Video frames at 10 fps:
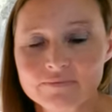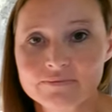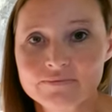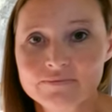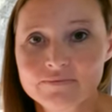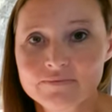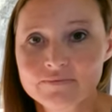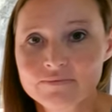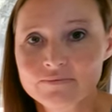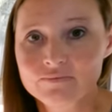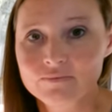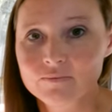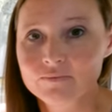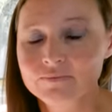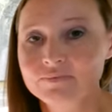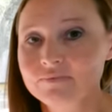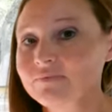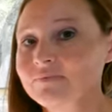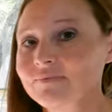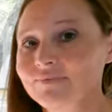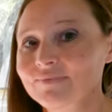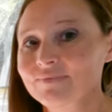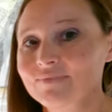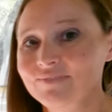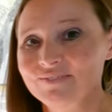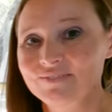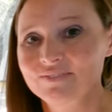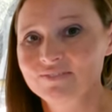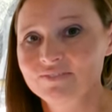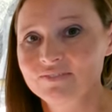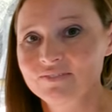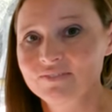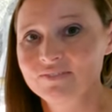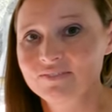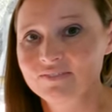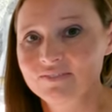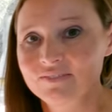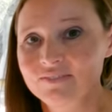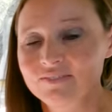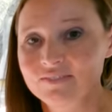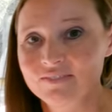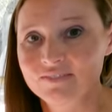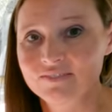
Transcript: [no speech]